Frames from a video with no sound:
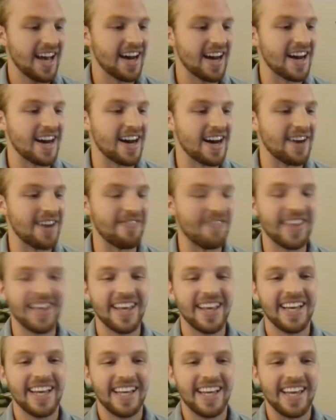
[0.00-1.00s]
Um,
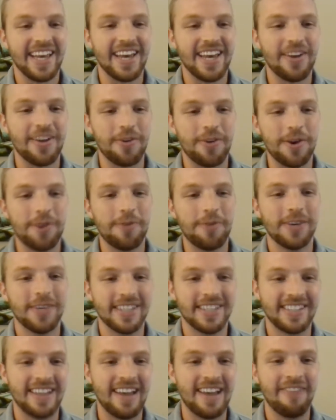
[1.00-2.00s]
it
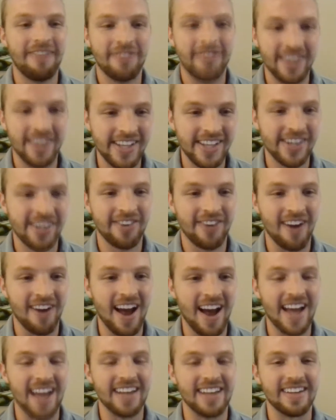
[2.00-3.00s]
was definitely a
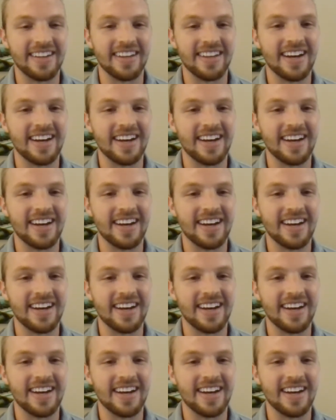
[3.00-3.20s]
grind,